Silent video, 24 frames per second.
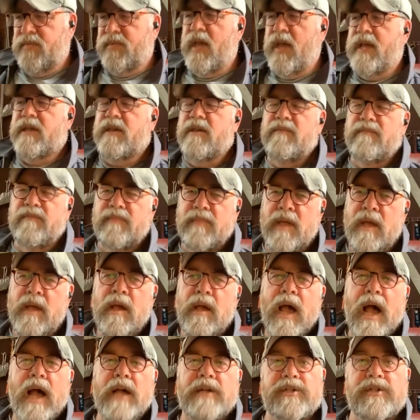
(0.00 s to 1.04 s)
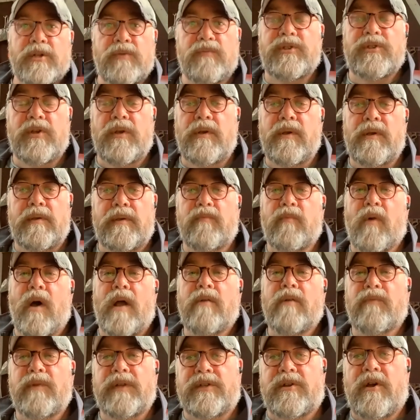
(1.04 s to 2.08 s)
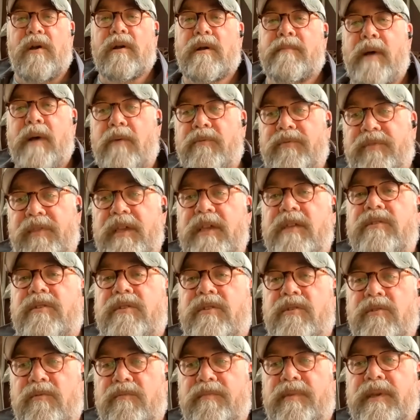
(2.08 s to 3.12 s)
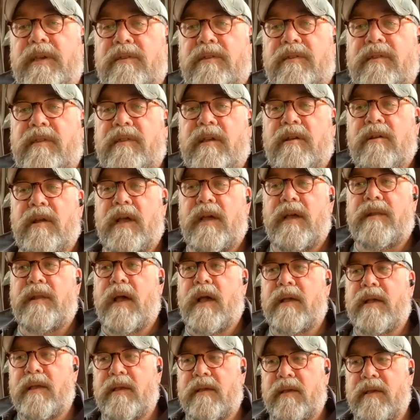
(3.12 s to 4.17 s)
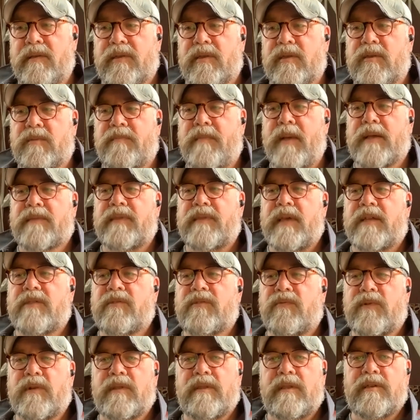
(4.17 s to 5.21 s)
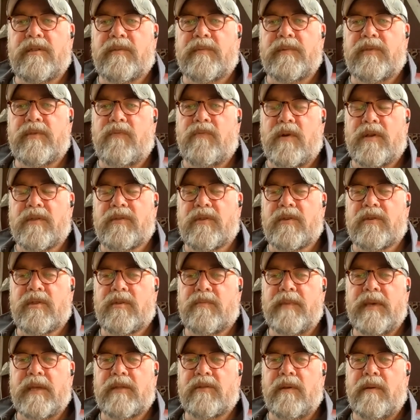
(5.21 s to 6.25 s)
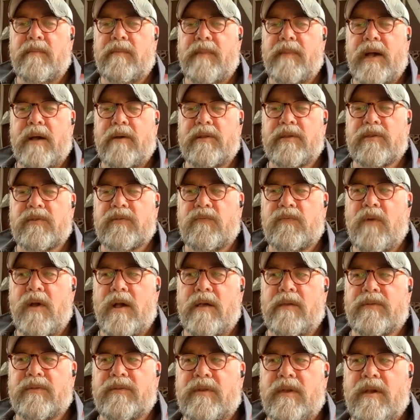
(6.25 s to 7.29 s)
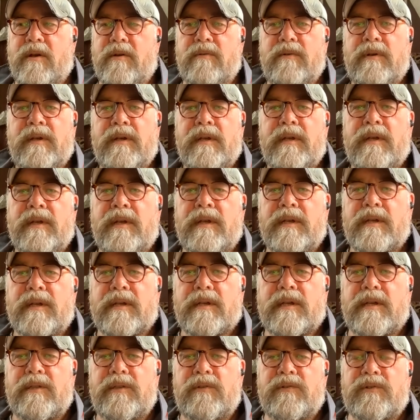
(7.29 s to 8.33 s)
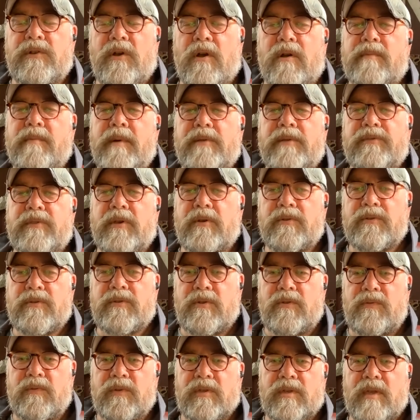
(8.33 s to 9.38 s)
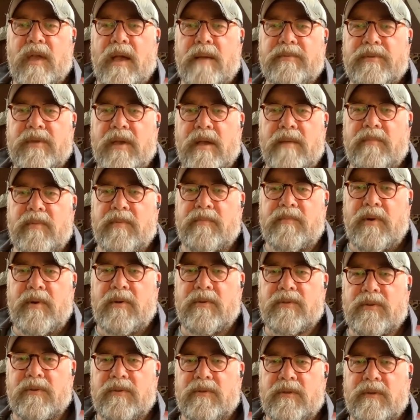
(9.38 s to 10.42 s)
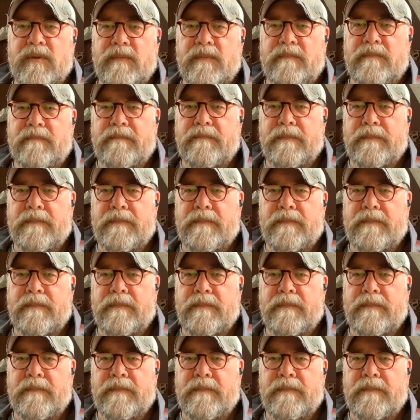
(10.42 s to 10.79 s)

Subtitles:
Thank you. Actually, why don't we talk about these two? Because they're, and I suspect that's what Elizabeth wants to speak about as well. So can you talk about those two stop sign proposals?